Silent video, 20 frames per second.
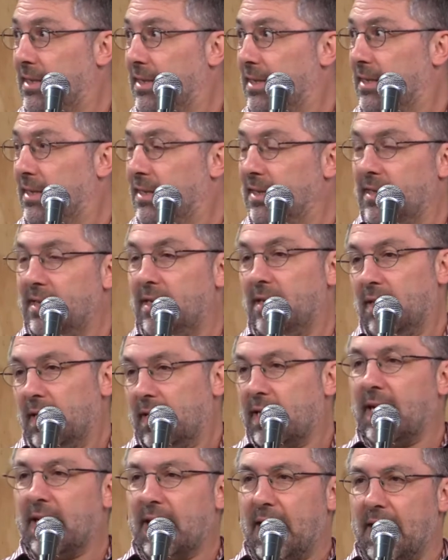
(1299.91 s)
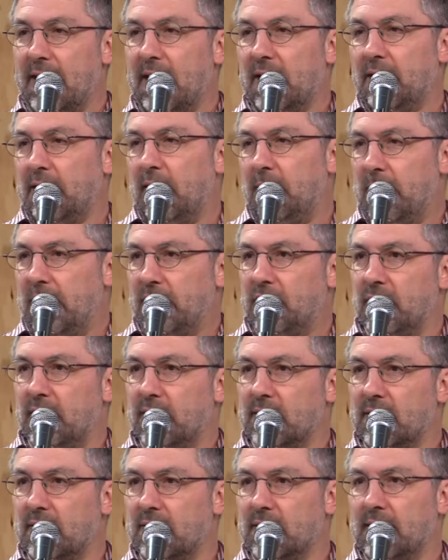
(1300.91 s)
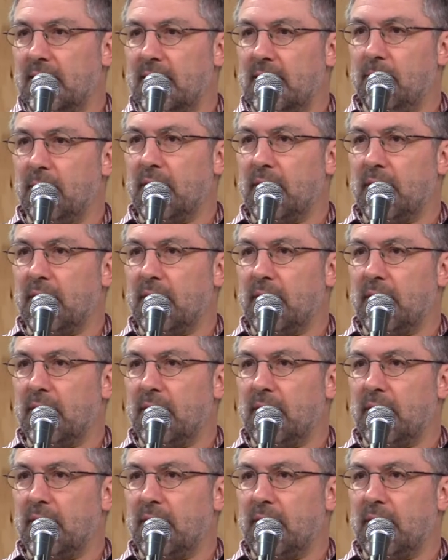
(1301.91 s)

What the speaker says: I mentioned this on Sunday,